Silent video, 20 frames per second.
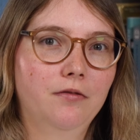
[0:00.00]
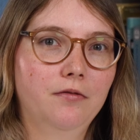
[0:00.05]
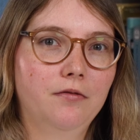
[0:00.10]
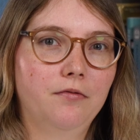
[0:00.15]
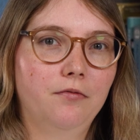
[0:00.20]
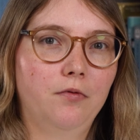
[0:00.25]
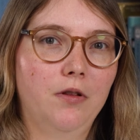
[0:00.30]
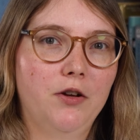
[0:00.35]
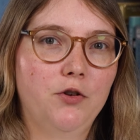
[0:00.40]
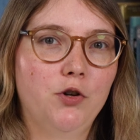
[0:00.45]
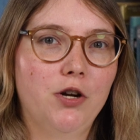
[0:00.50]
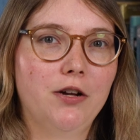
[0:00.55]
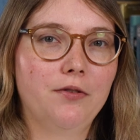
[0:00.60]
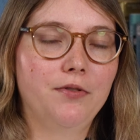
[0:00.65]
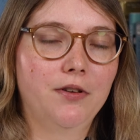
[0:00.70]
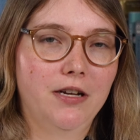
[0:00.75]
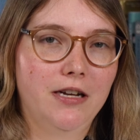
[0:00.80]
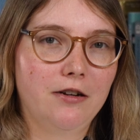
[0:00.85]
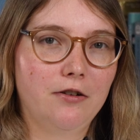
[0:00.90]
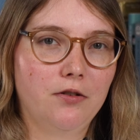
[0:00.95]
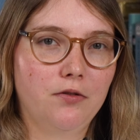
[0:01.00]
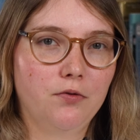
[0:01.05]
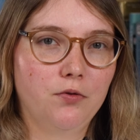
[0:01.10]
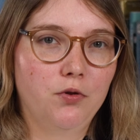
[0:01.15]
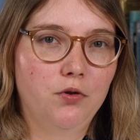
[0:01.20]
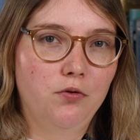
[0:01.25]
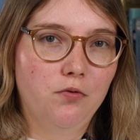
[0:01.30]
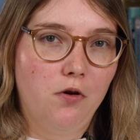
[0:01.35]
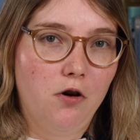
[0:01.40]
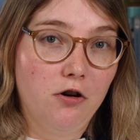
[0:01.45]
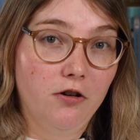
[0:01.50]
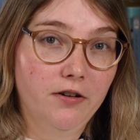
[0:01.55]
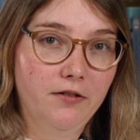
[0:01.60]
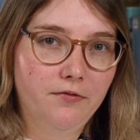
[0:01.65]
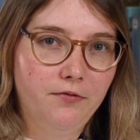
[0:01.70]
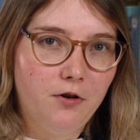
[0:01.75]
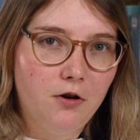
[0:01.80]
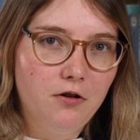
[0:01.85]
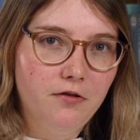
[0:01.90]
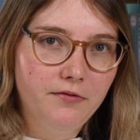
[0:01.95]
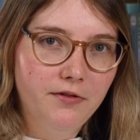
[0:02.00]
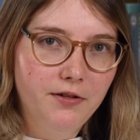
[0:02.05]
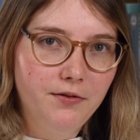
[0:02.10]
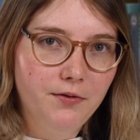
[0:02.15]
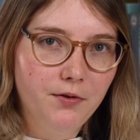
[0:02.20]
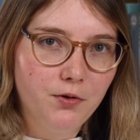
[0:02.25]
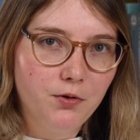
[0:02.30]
flesh out the characters who are involved in the